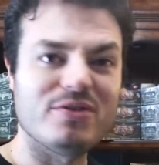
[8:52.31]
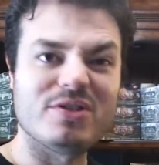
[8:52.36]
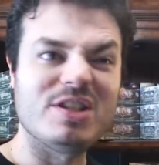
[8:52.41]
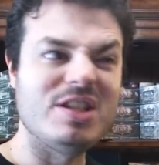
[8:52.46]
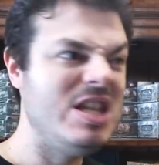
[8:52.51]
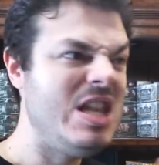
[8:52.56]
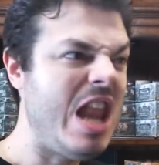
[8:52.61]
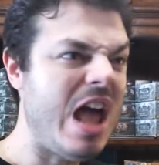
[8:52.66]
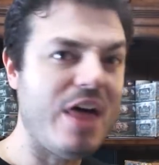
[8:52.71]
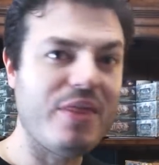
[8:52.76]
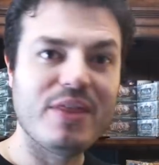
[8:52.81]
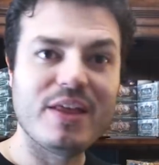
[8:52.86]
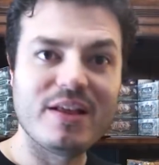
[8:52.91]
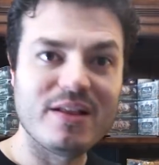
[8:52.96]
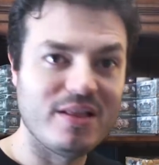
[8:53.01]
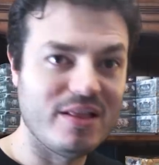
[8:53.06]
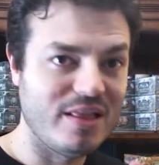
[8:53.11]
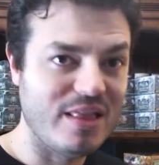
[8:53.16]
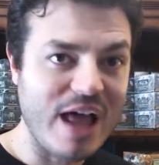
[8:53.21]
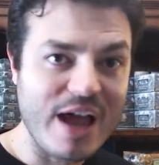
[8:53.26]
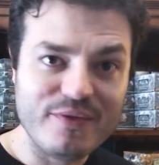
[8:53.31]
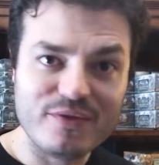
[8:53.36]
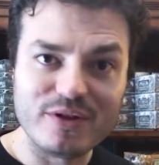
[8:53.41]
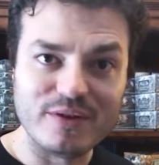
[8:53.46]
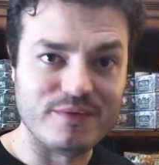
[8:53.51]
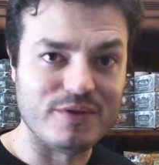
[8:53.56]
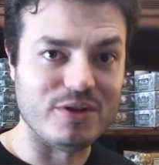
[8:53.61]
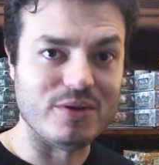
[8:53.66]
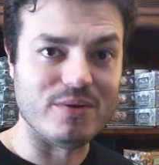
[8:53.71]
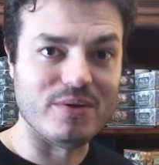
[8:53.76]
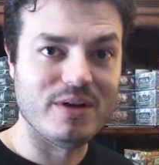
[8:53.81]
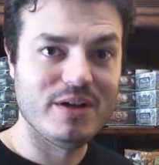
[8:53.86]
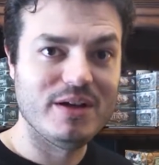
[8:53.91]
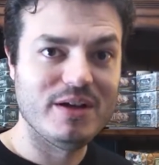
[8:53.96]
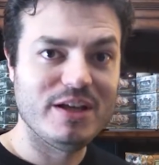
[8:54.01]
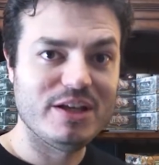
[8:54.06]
there's nothing left of you.